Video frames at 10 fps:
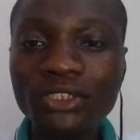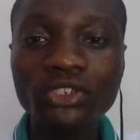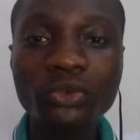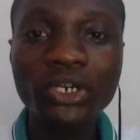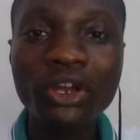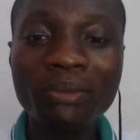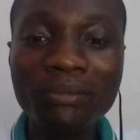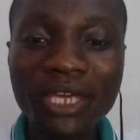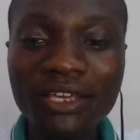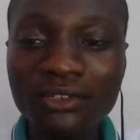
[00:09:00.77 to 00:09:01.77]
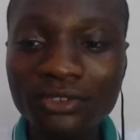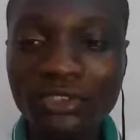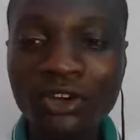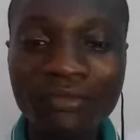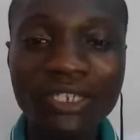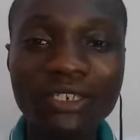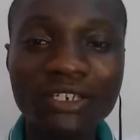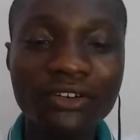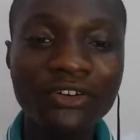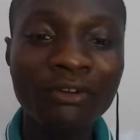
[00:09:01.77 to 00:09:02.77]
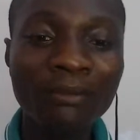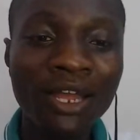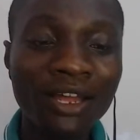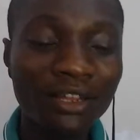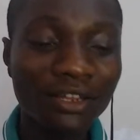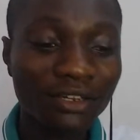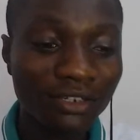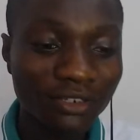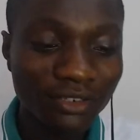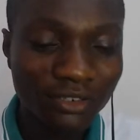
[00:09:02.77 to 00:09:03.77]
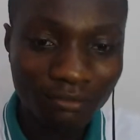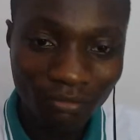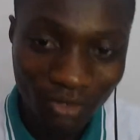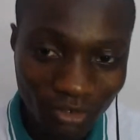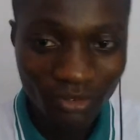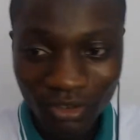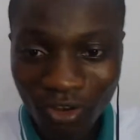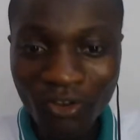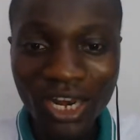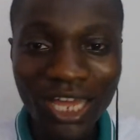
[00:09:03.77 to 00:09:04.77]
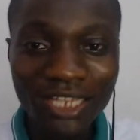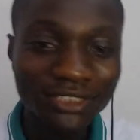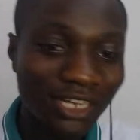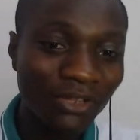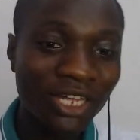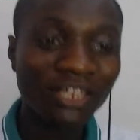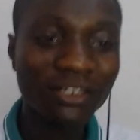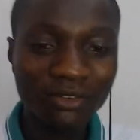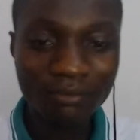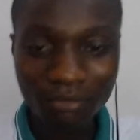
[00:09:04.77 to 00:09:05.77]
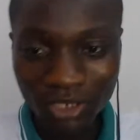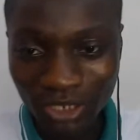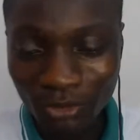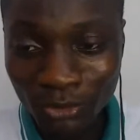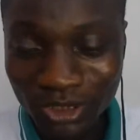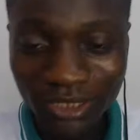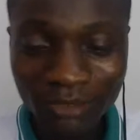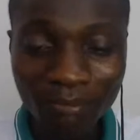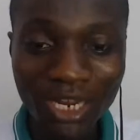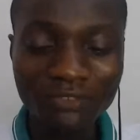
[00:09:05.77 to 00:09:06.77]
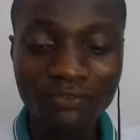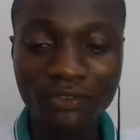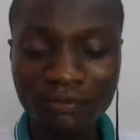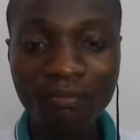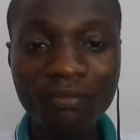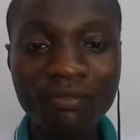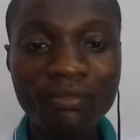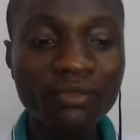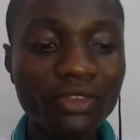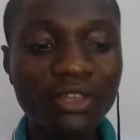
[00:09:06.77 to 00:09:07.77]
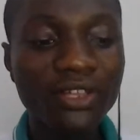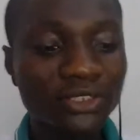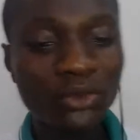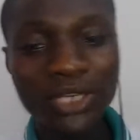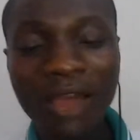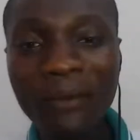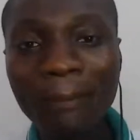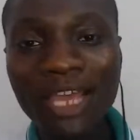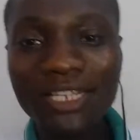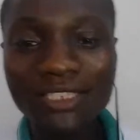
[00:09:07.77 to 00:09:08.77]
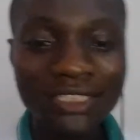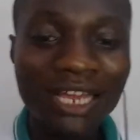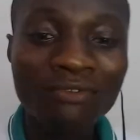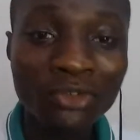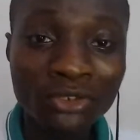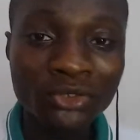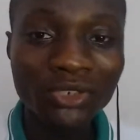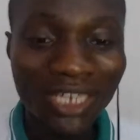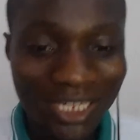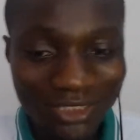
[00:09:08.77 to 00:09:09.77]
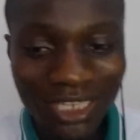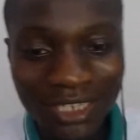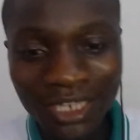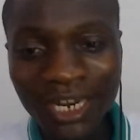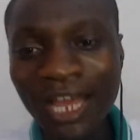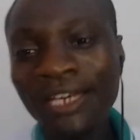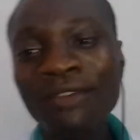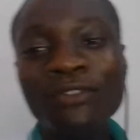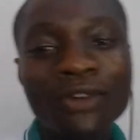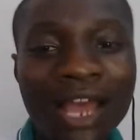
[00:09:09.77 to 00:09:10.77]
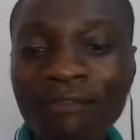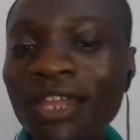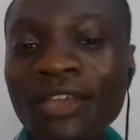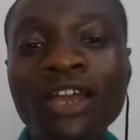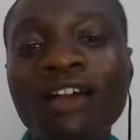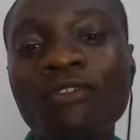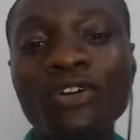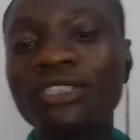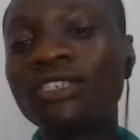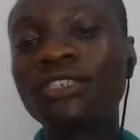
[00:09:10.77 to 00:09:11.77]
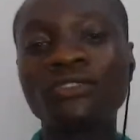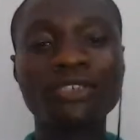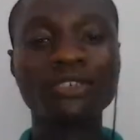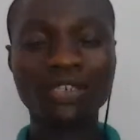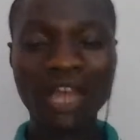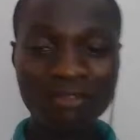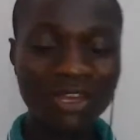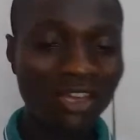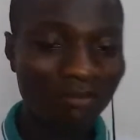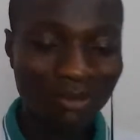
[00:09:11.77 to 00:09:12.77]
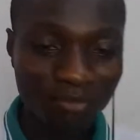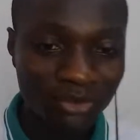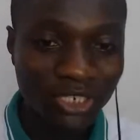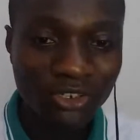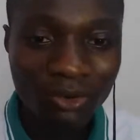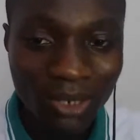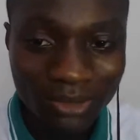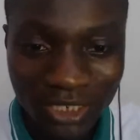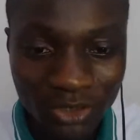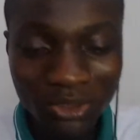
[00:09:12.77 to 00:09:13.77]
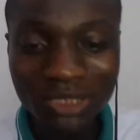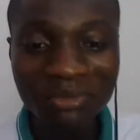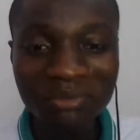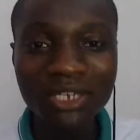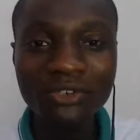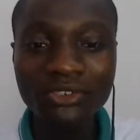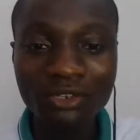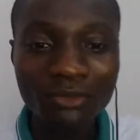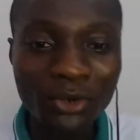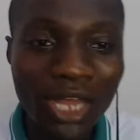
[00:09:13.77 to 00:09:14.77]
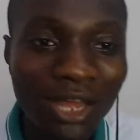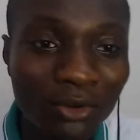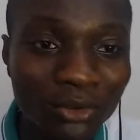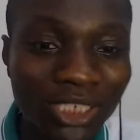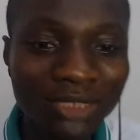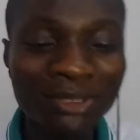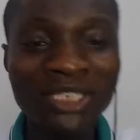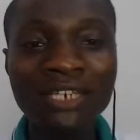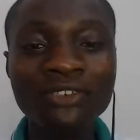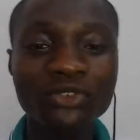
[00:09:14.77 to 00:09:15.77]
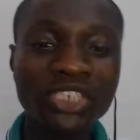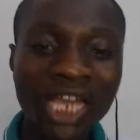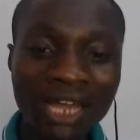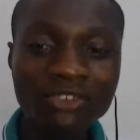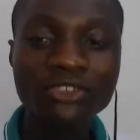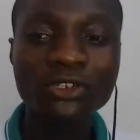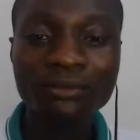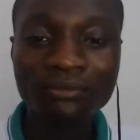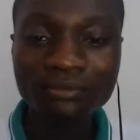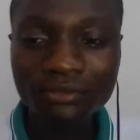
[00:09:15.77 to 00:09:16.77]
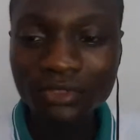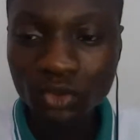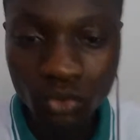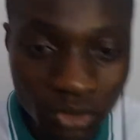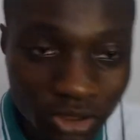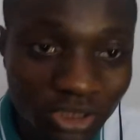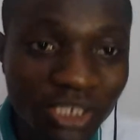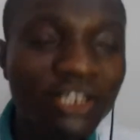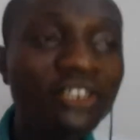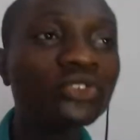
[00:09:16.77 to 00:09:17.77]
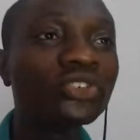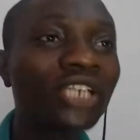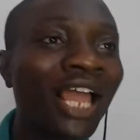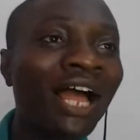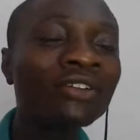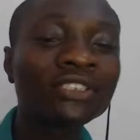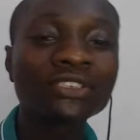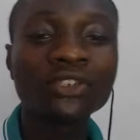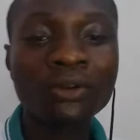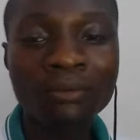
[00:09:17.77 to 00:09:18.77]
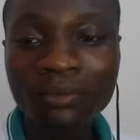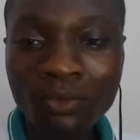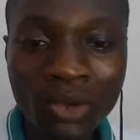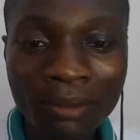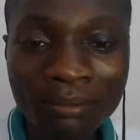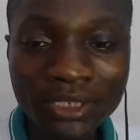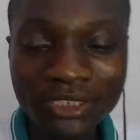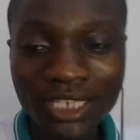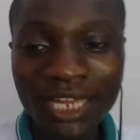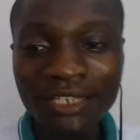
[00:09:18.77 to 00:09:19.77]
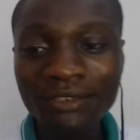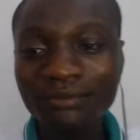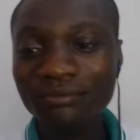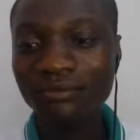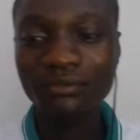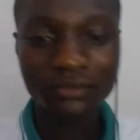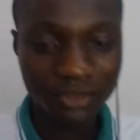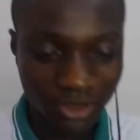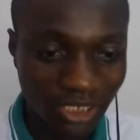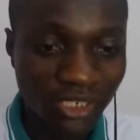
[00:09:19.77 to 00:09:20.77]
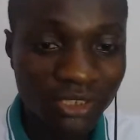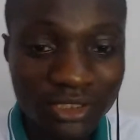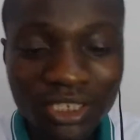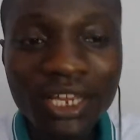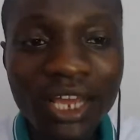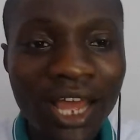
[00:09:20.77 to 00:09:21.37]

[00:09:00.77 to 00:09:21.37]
So you will not be making use of the normal online server, the hosting platform. So that will make it easier for you to get started. And even after you have continued, after you have been building your website, you will still be making use of local hosts, especially to try out some tools, to try out some web design skills.